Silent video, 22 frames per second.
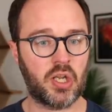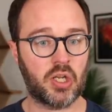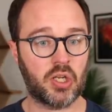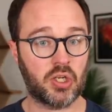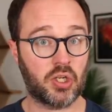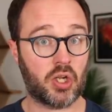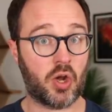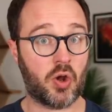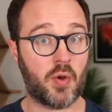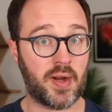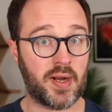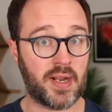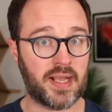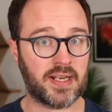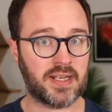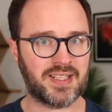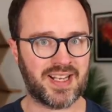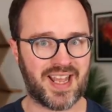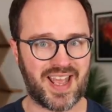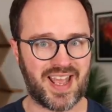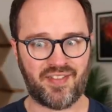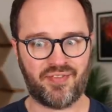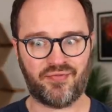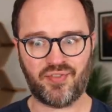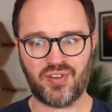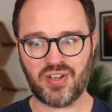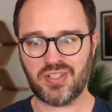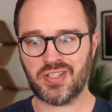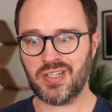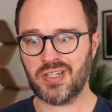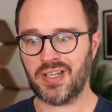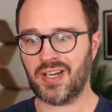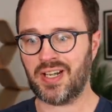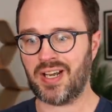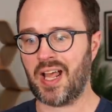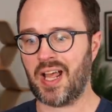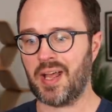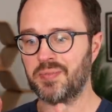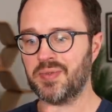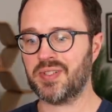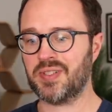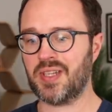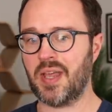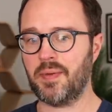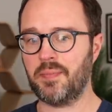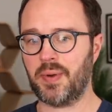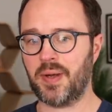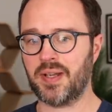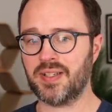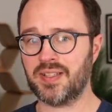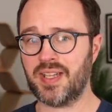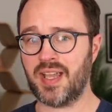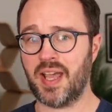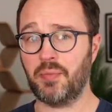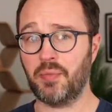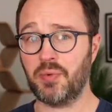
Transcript: going into every single app step by step,